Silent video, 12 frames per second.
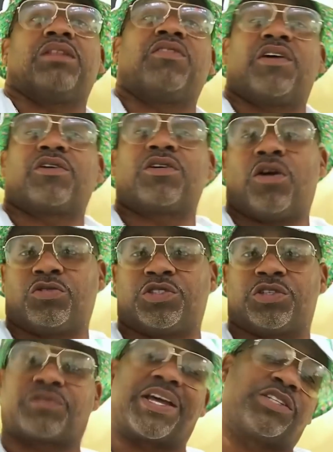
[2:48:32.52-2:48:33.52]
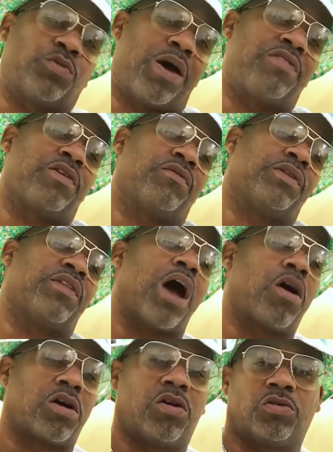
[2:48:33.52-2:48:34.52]
in their culture. That's why they're in
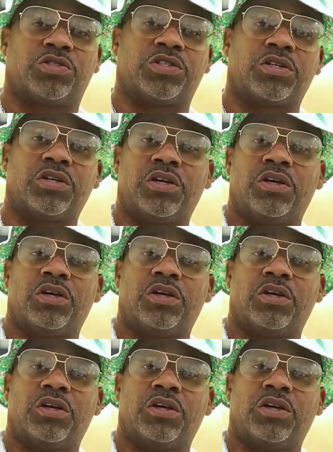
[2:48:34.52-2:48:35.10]
our culture.